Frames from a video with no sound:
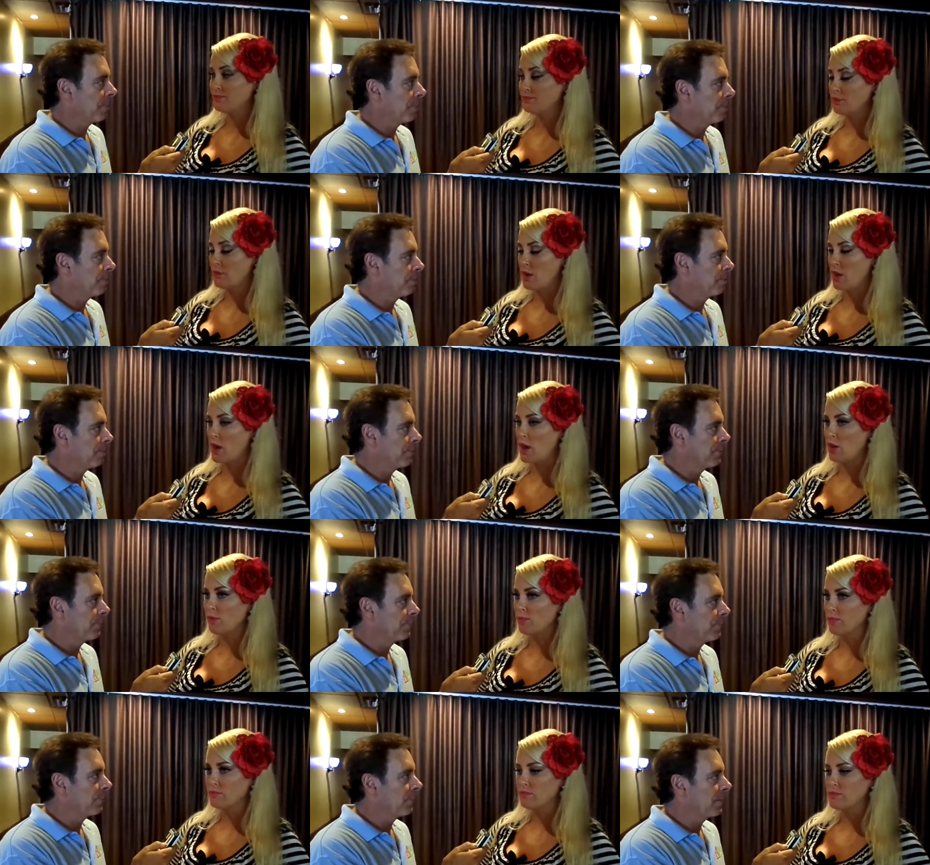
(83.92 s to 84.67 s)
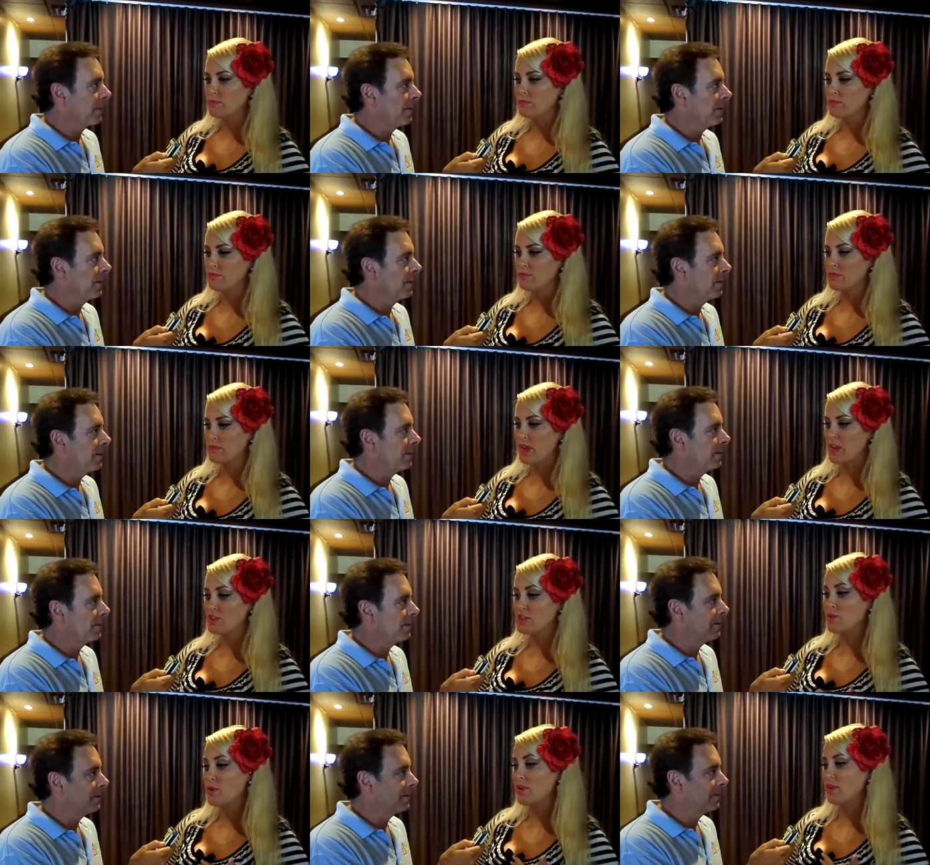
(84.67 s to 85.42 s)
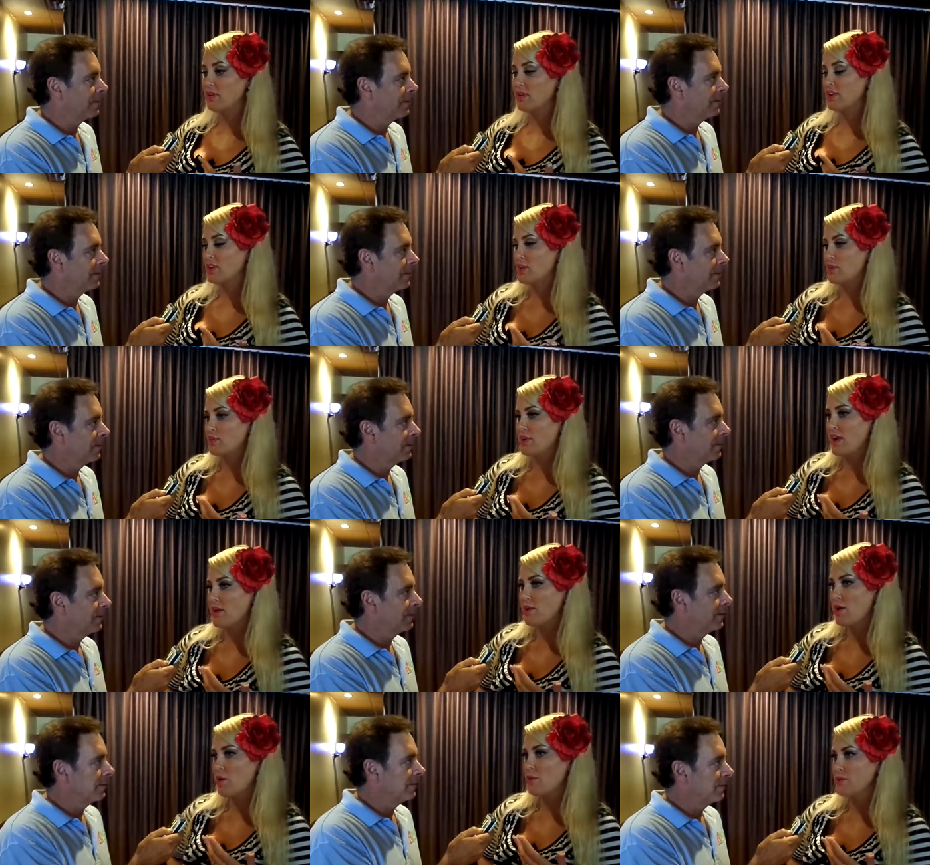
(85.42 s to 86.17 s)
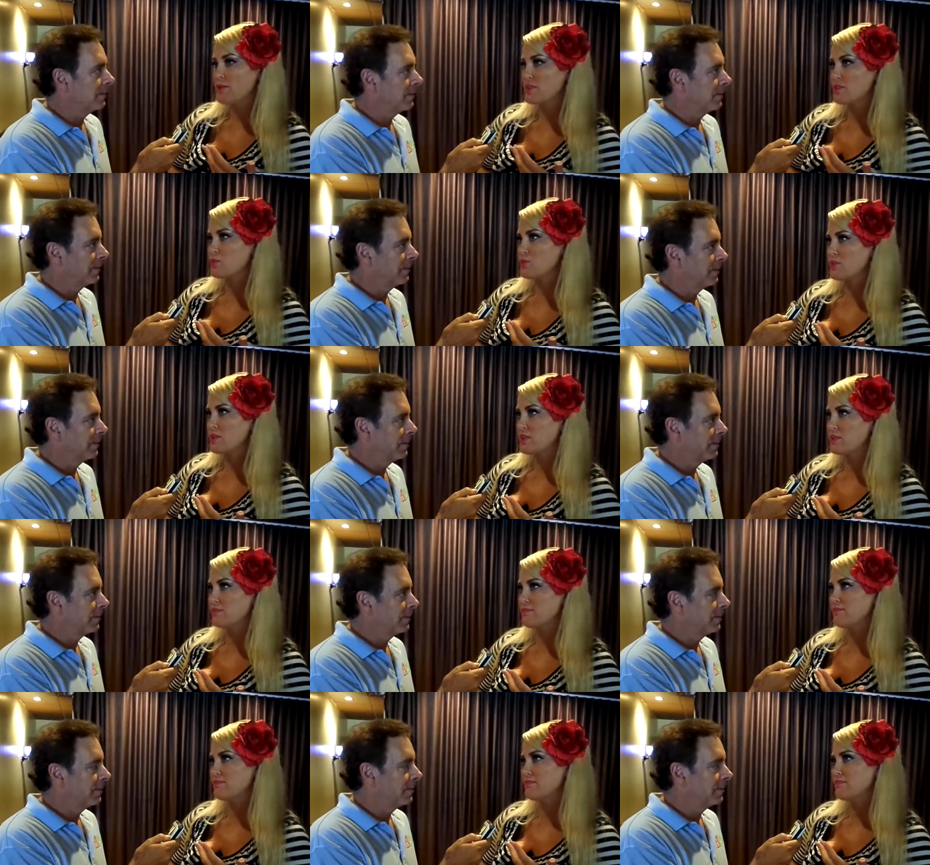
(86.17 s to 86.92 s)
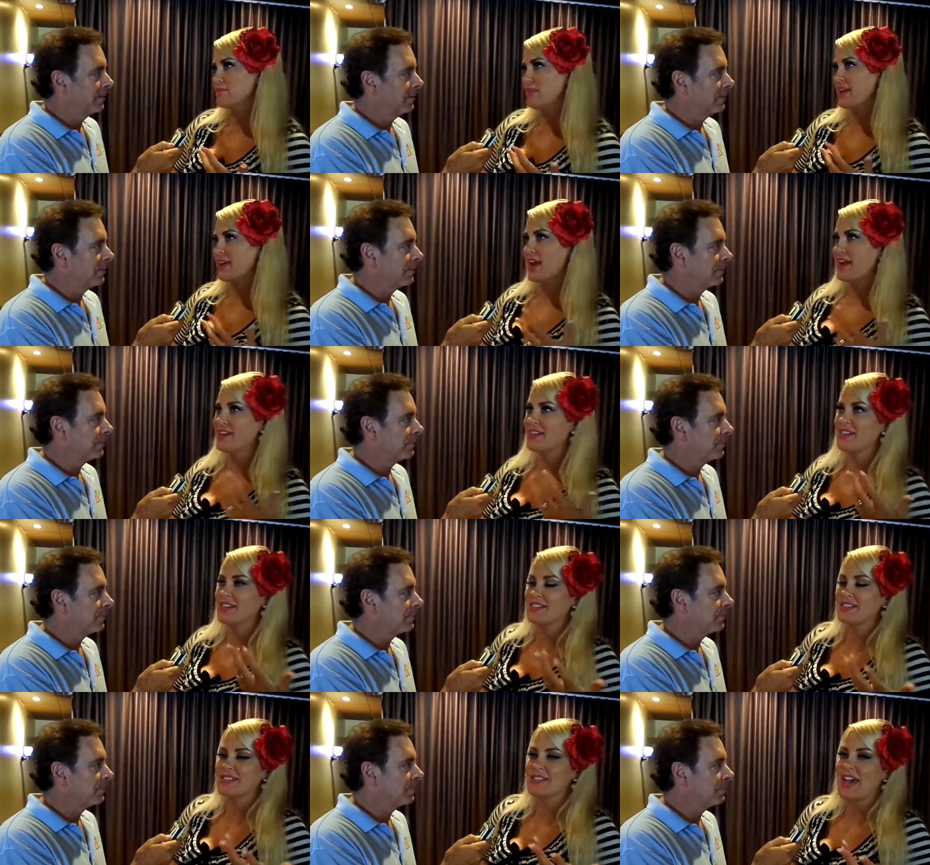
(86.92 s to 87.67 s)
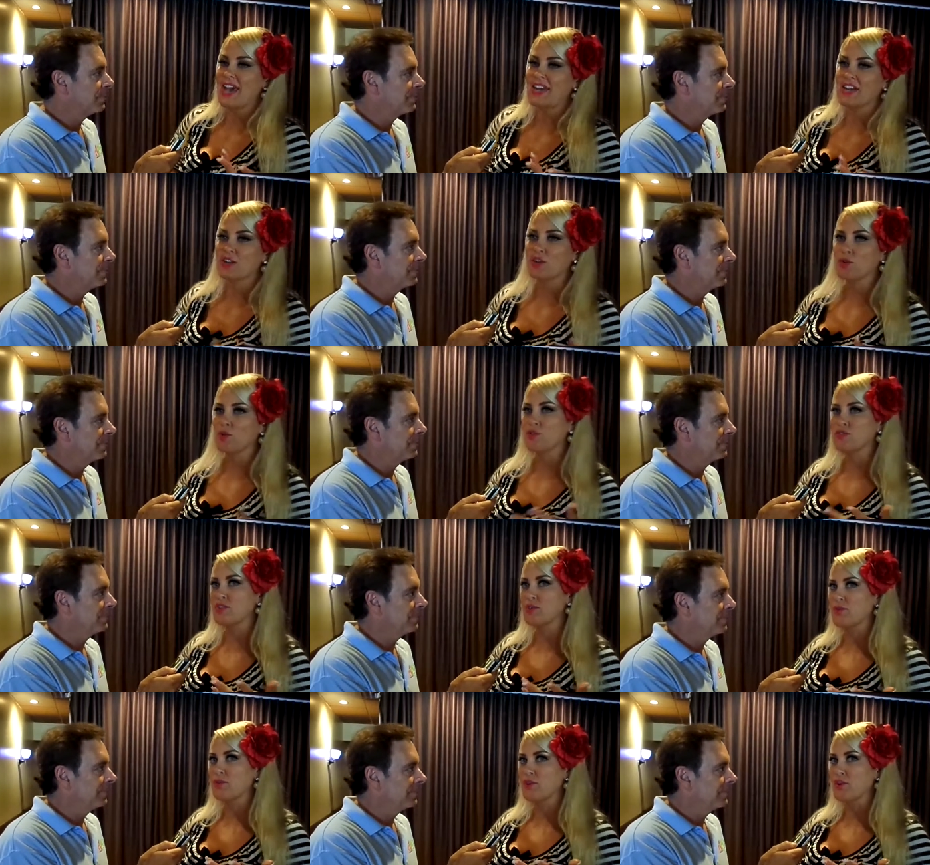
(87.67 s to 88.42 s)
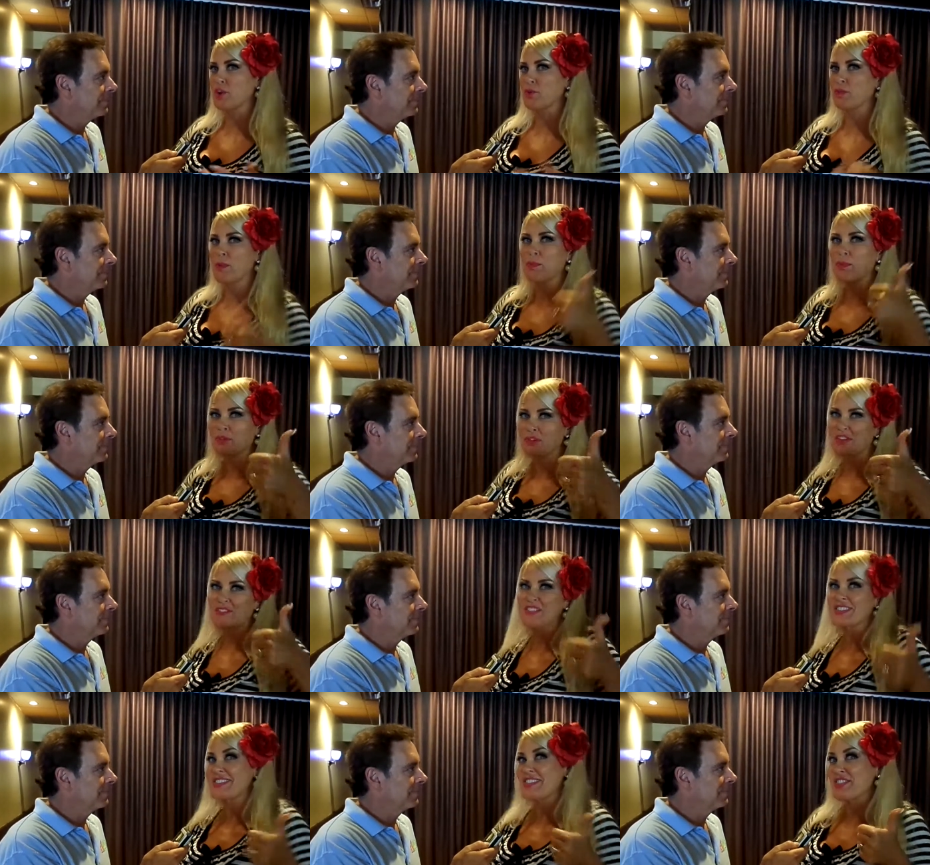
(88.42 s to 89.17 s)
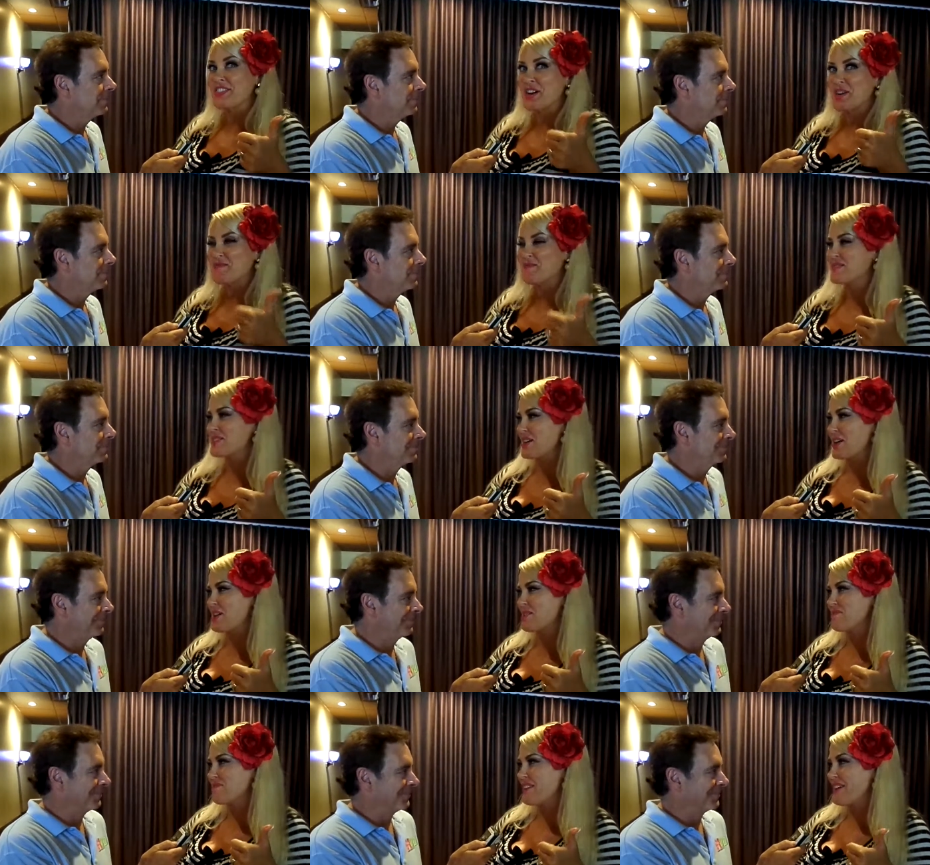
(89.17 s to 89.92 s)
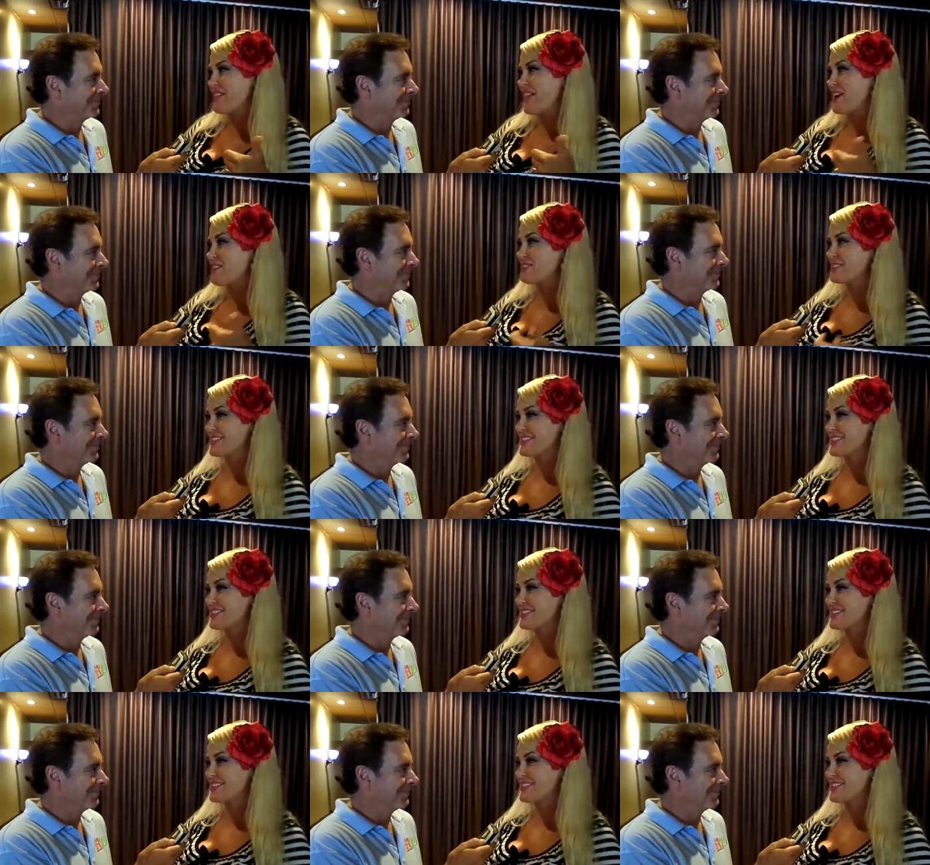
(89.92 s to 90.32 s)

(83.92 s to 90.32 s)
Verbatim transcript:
Speaker 1: Um, and so I, you know, and I always would like I'd get excited cruising with her, and people would give us the thumbs up, and that was